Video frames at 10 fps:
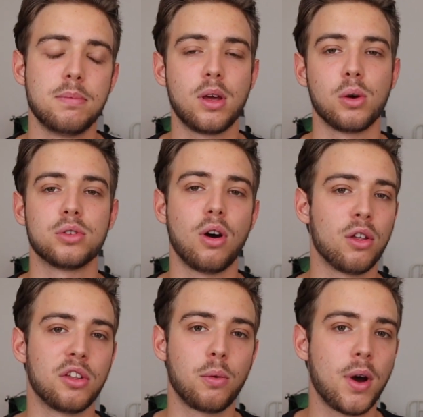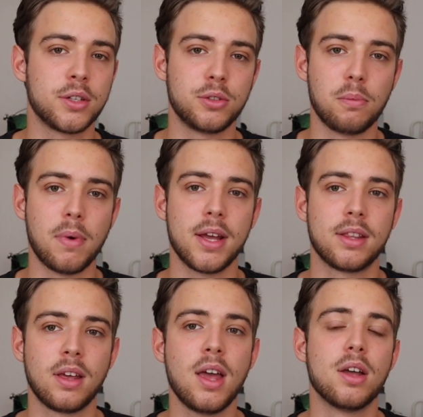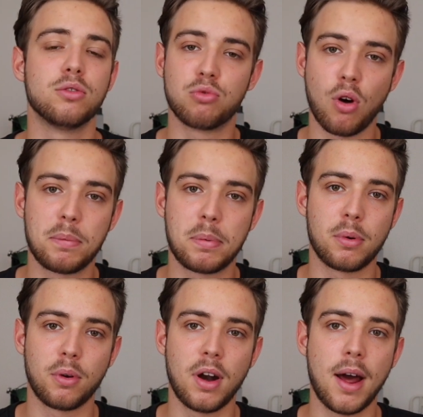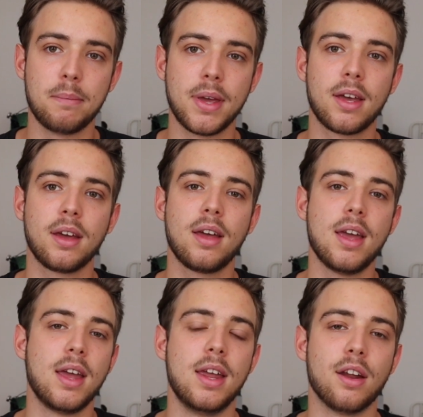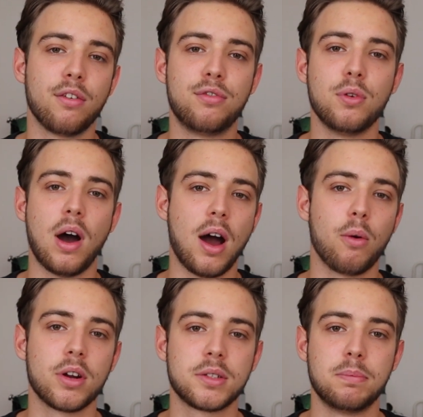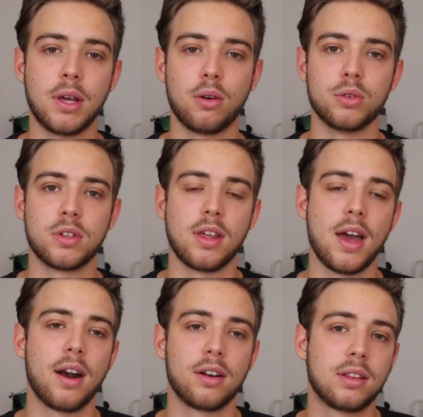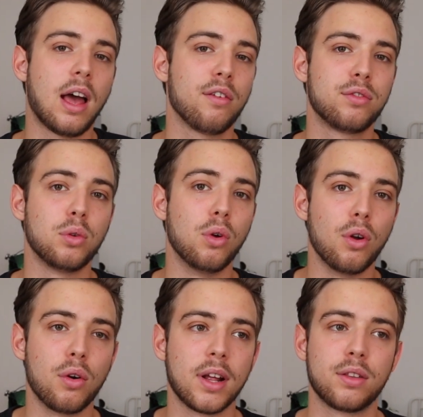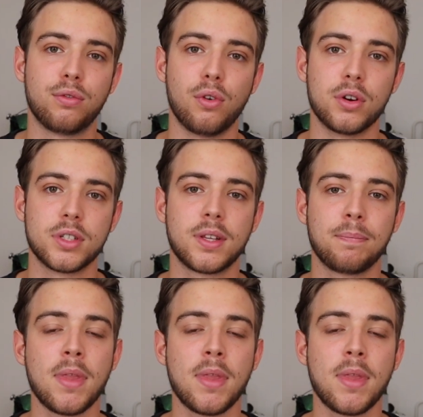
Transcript: because otherwise you might drop programming in a few hours because they are tough to learn at first.